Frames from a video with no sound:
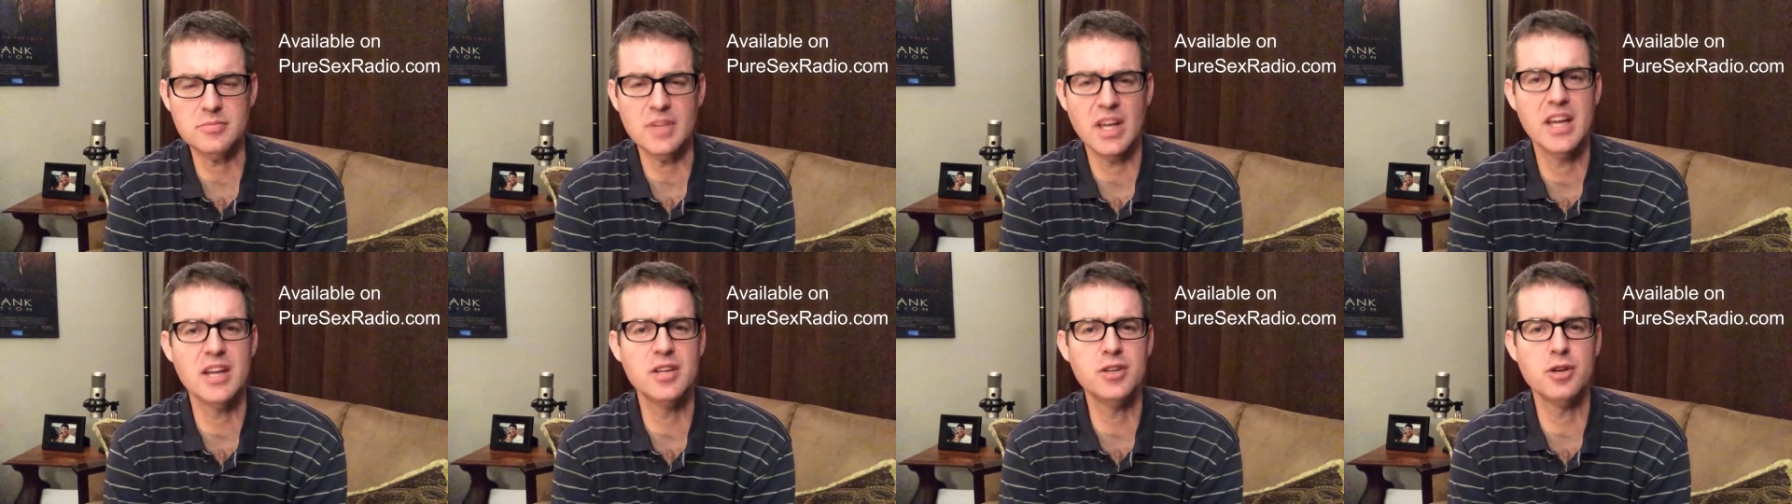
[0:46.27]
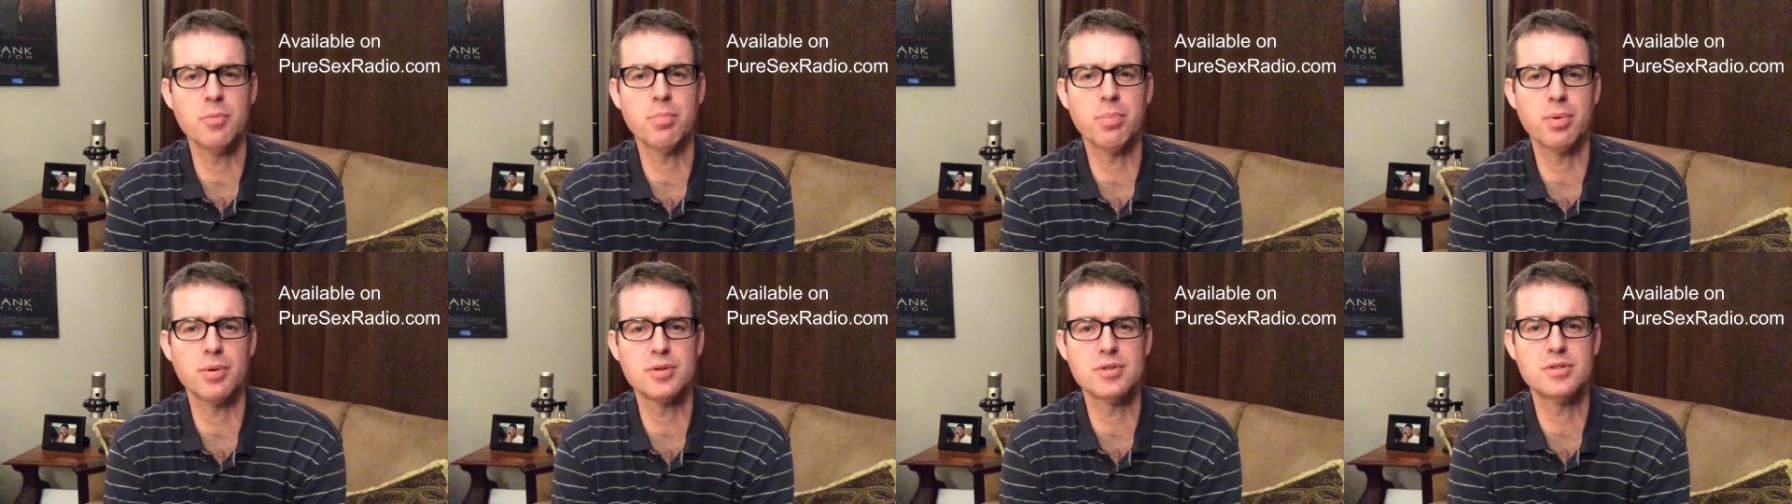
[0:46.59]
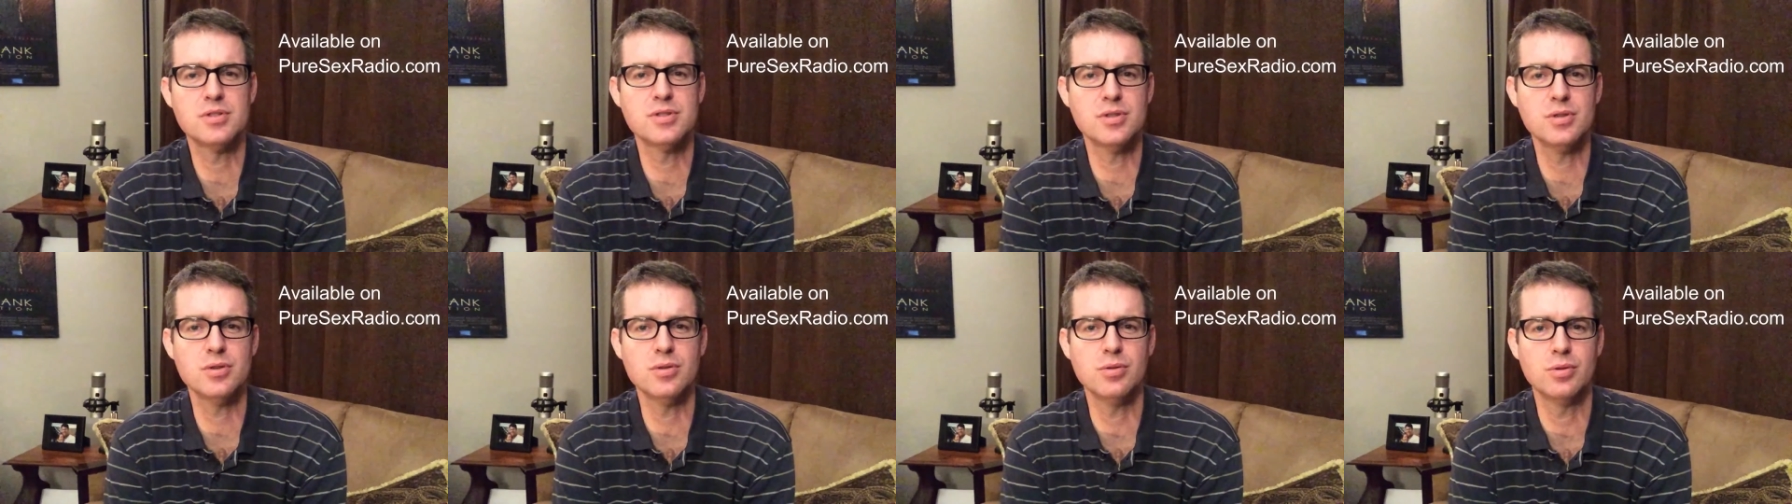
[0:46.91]
and your
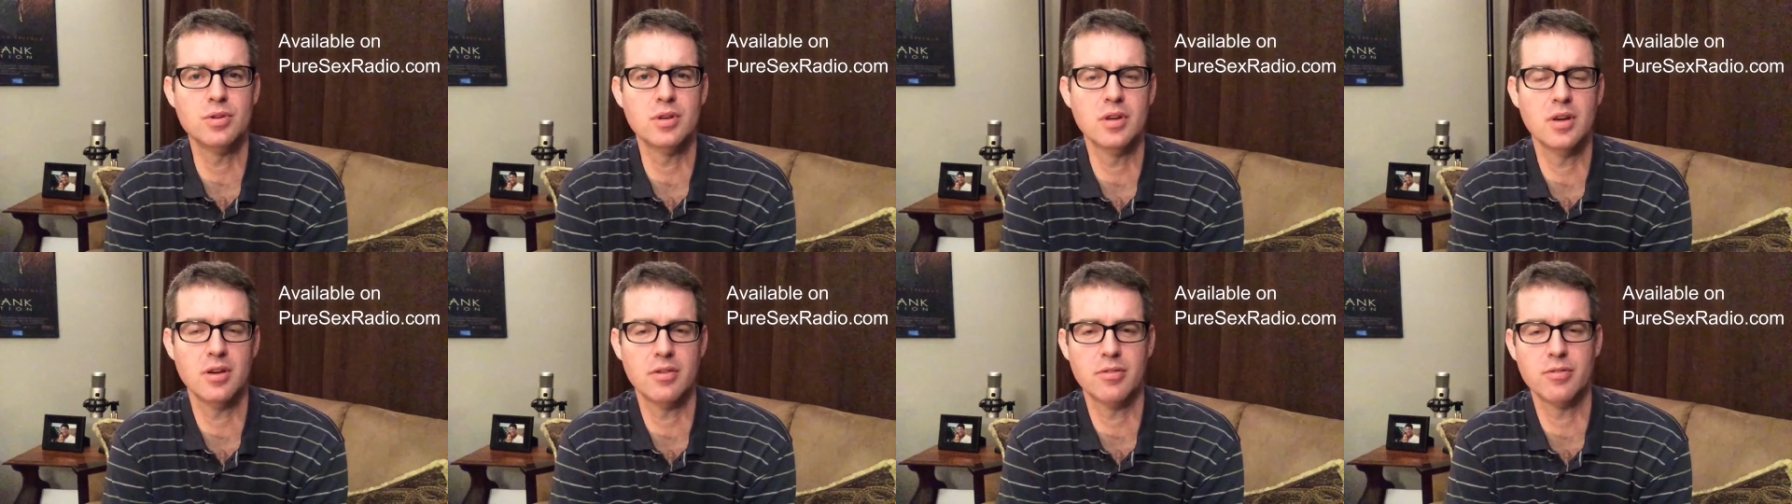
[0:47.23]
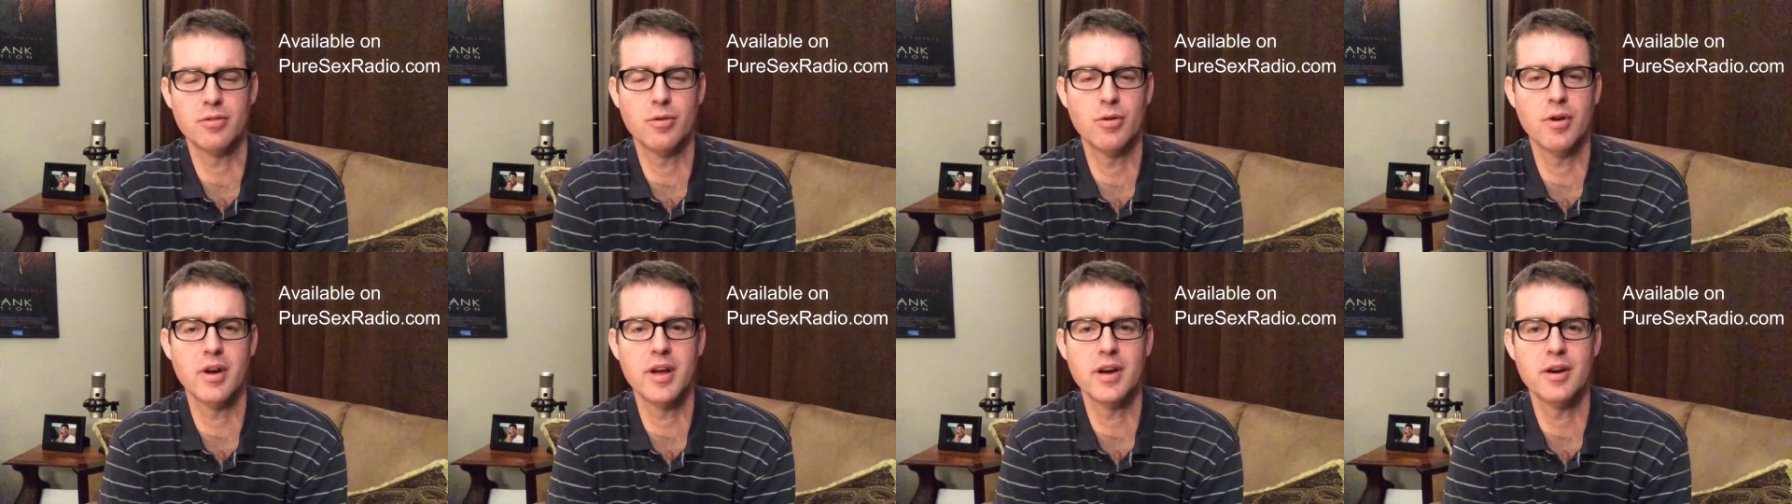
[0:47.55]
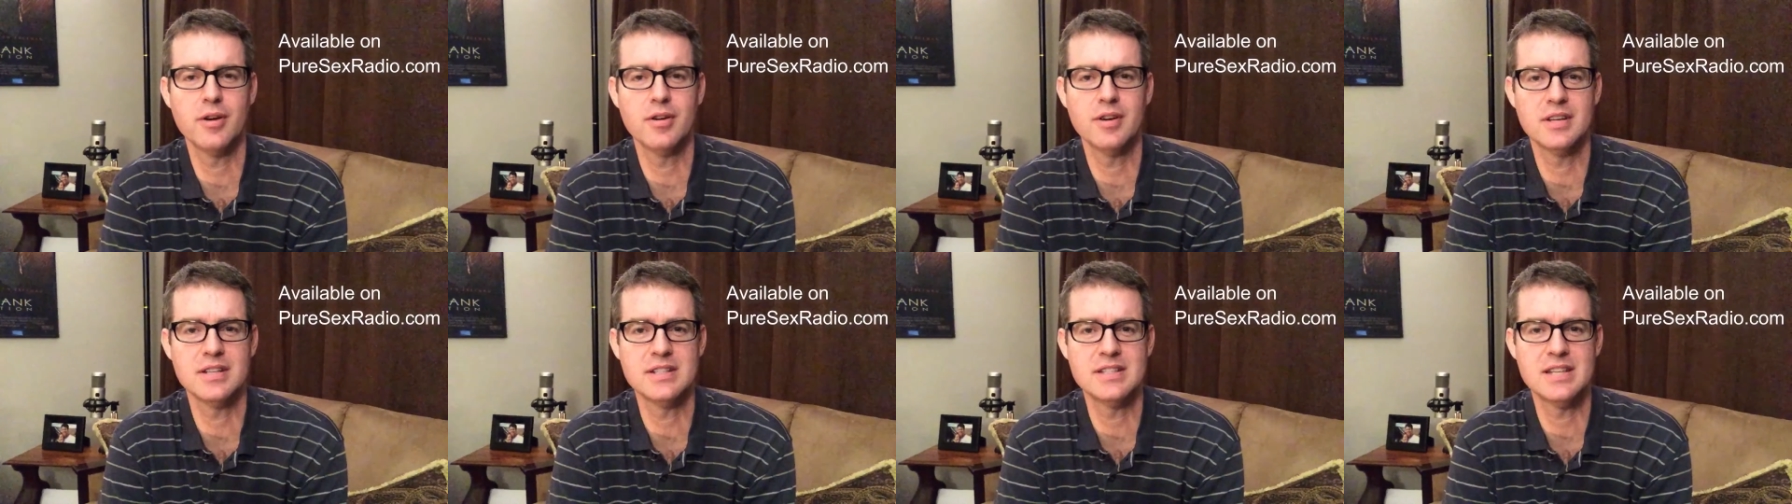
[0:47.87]
pursuit of
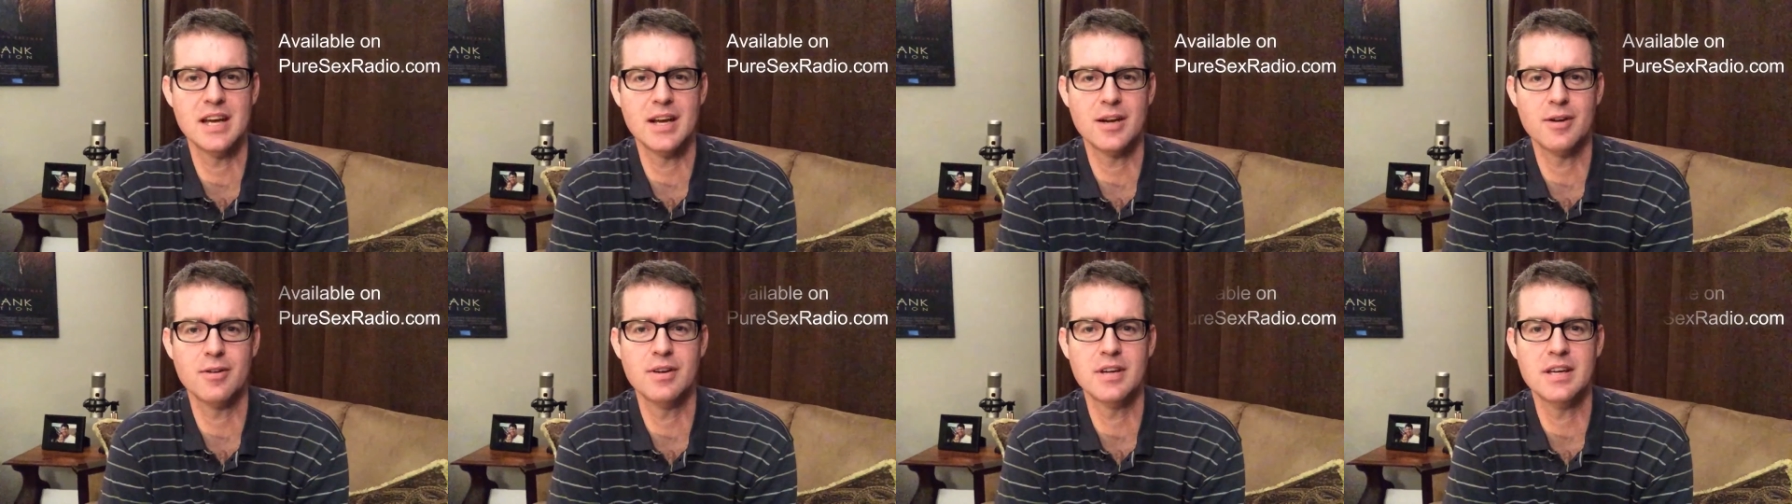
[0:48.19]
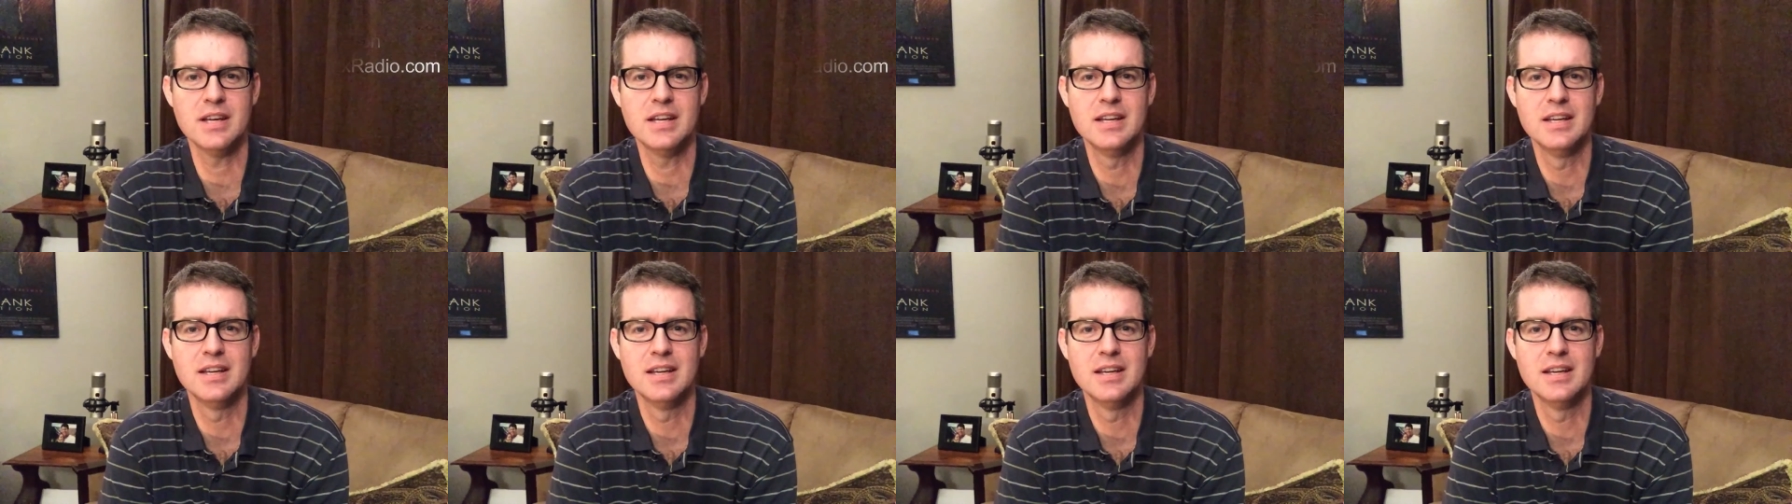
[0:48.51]
greater integrity.